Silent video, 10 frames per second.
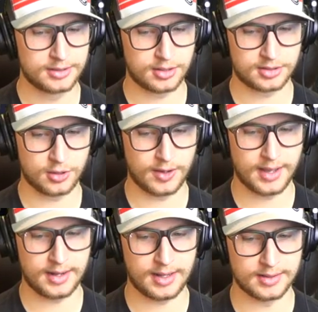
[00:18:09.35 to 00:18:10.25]
So let's go
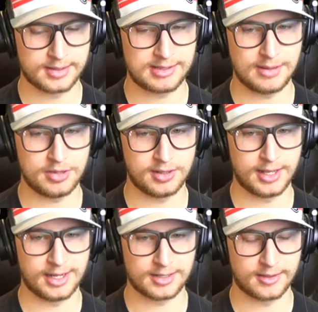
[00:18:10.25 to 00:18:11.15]
ahead and
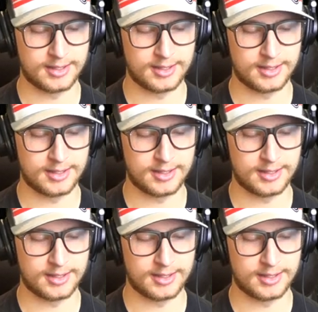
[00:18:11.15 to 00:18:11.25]
simulate